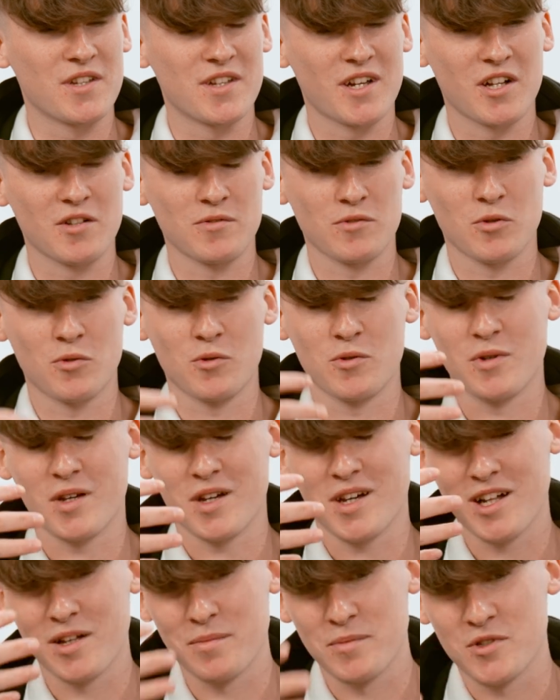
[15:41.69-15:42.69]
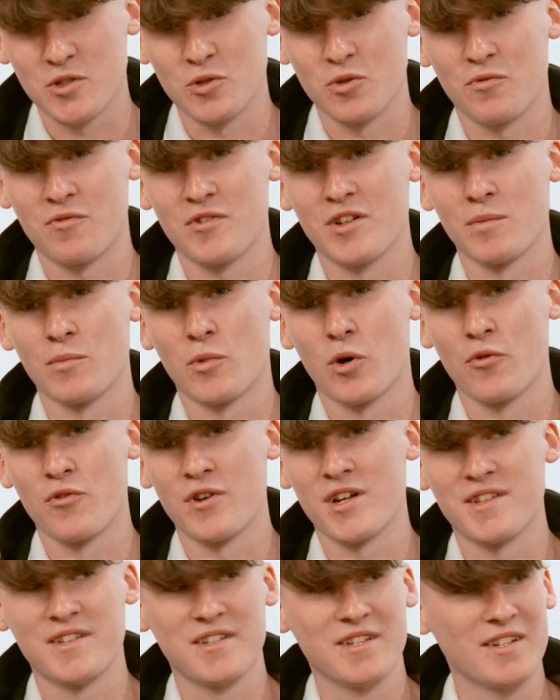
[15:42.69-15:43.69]
It helps you to feel more
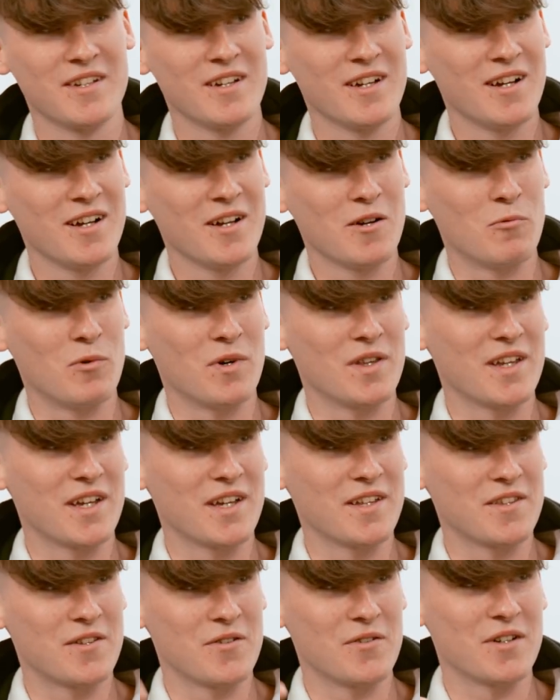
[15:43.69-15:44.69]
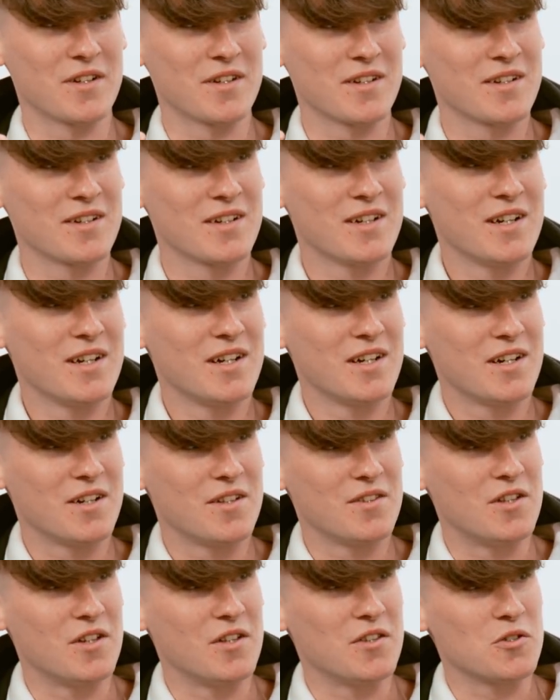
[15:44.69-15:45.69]
ready when entering
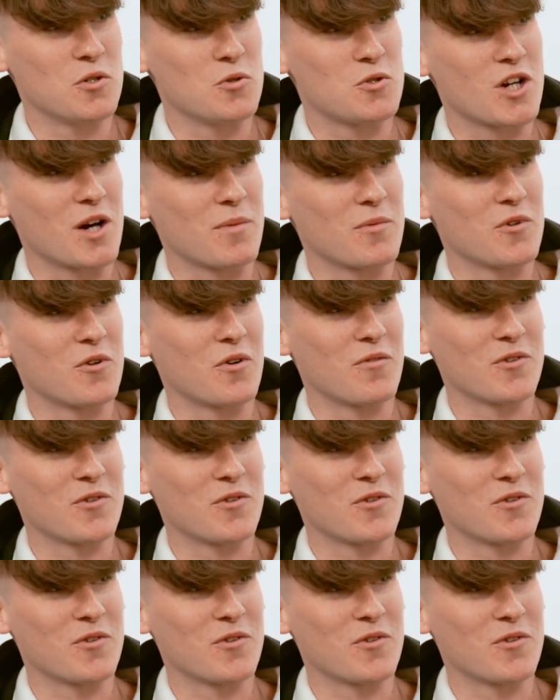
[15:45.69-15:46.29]
the new chapter of